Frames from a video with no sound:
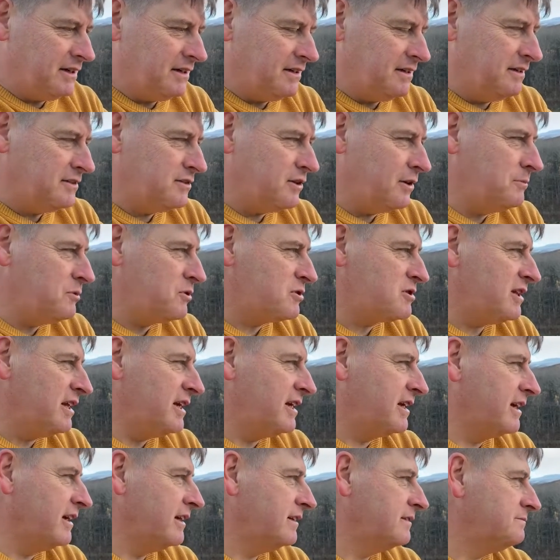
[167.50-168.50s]
It's almost
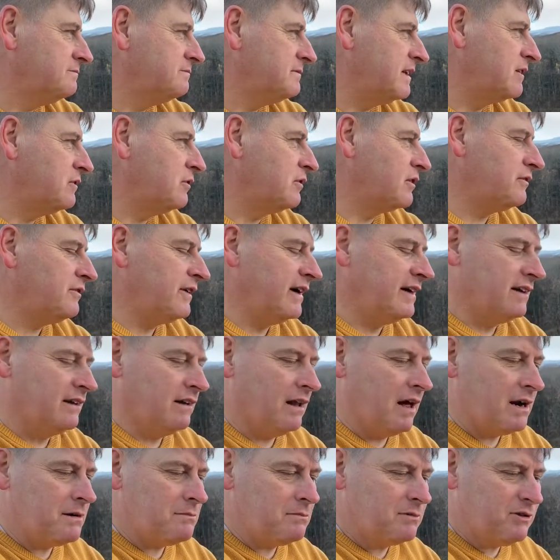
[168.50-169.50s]
like a glorified
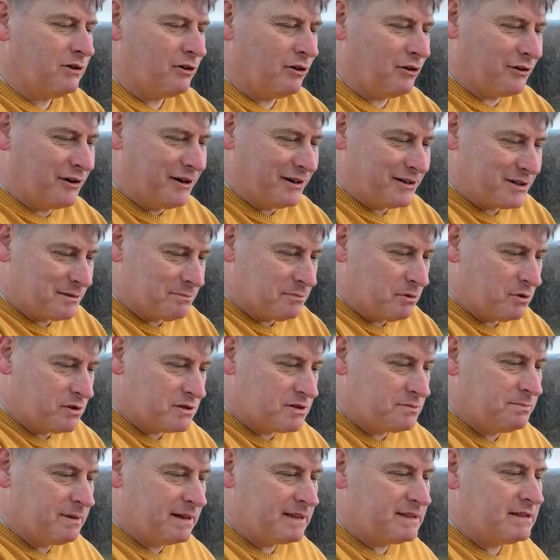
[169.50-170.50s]
alarm clock, I
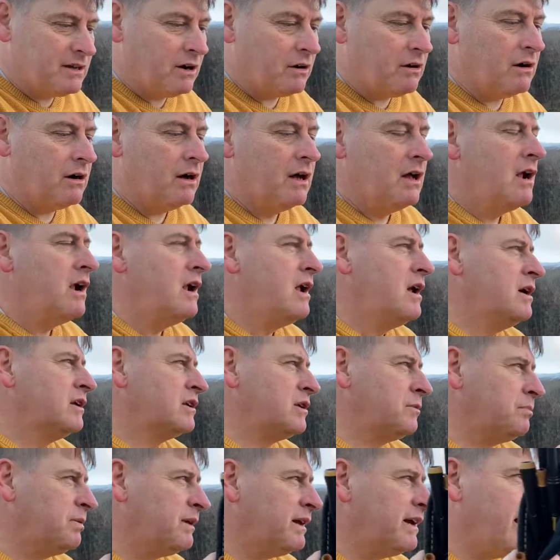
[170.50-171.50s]
suppose, but to
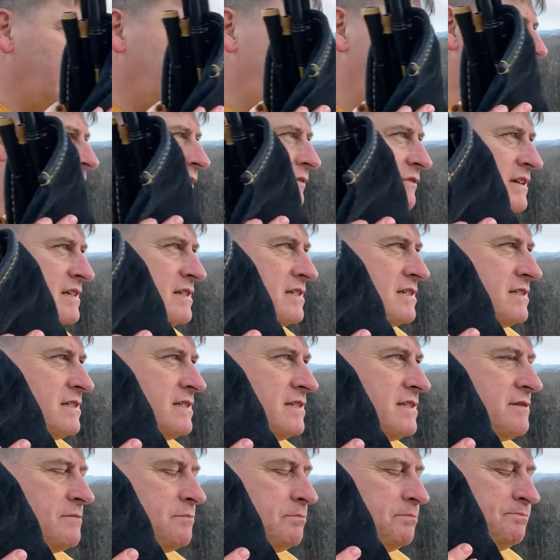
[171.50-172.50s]
play at
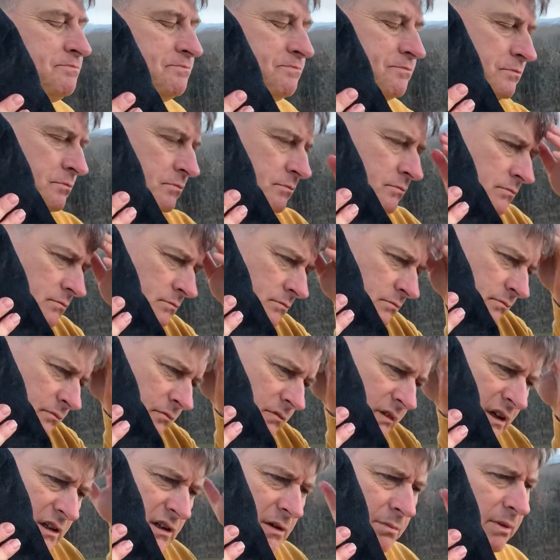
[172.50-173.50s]
harvests,
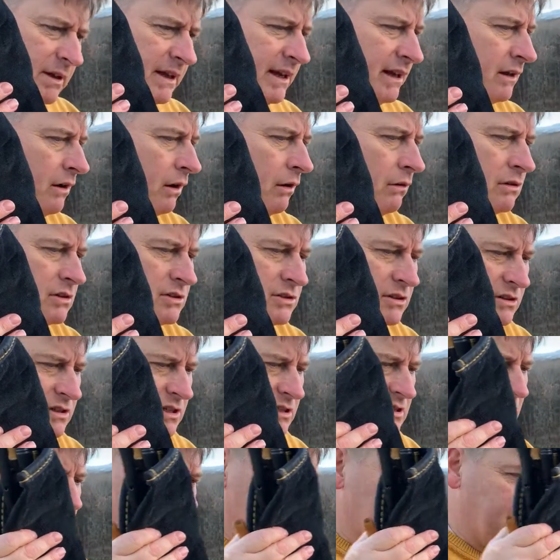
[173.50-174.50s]
to play at all sorts of
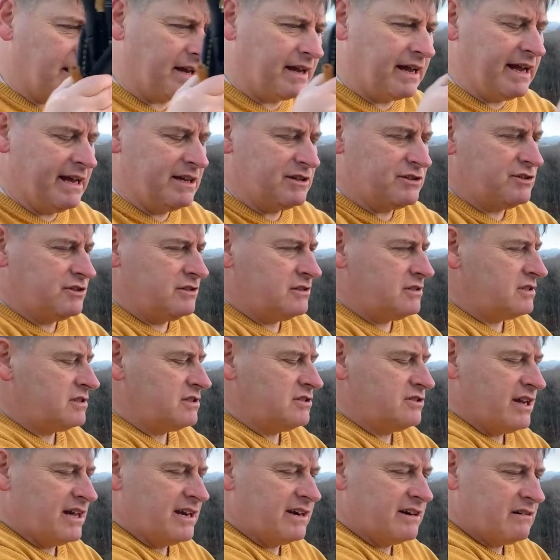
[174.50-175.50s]
civic occasions,
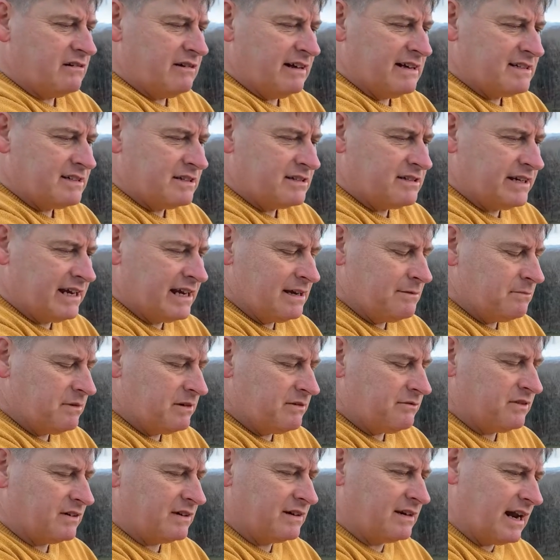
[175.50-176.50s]
general
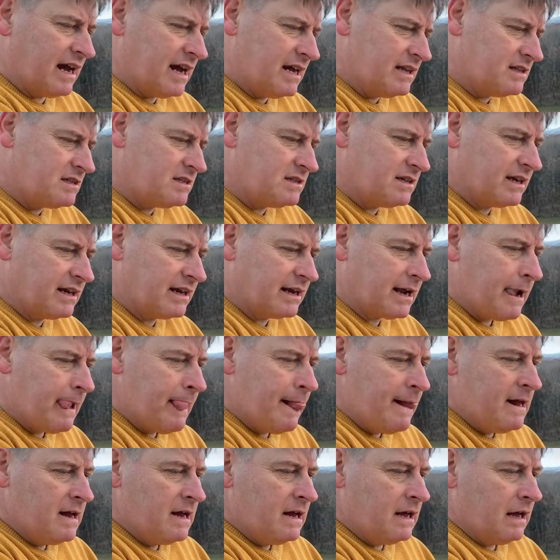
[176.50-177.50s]
entertainment, for dancing,
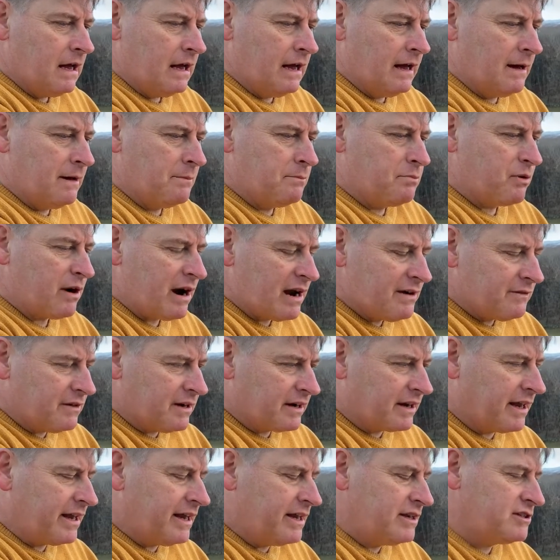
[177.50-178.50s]
private
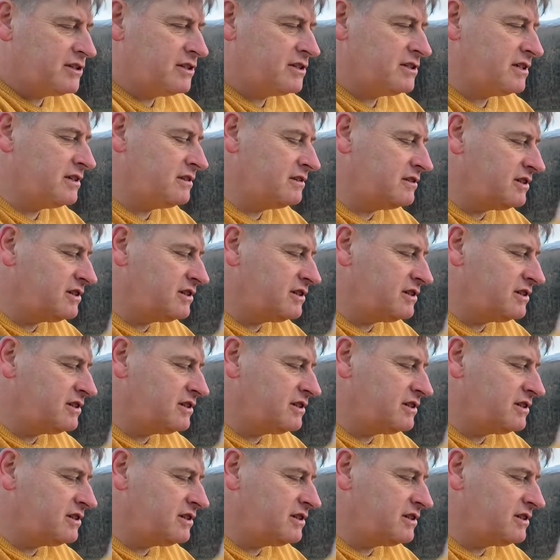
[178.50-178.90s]
occasions, and